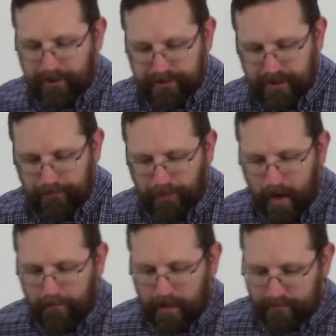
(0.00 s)
their sin
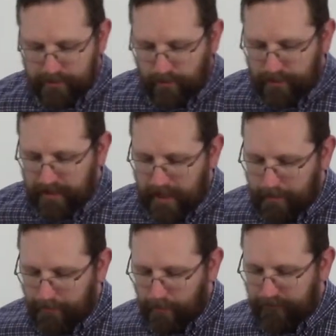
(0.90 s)
problem, and it was going to take
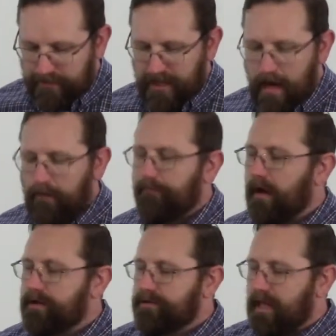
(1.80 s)
a perfect
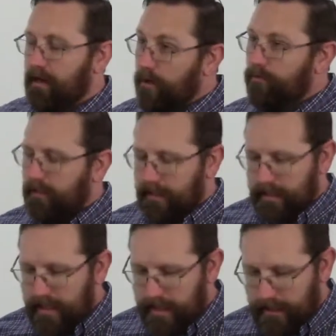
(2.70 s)
sacrifice that only
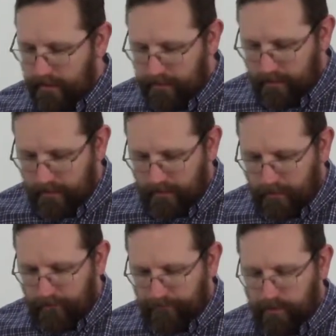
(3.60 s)
he
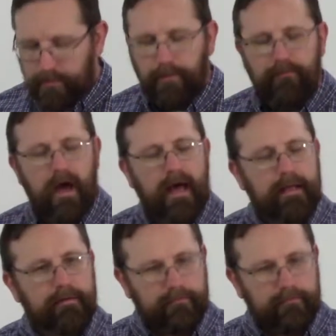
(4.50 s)
could provide.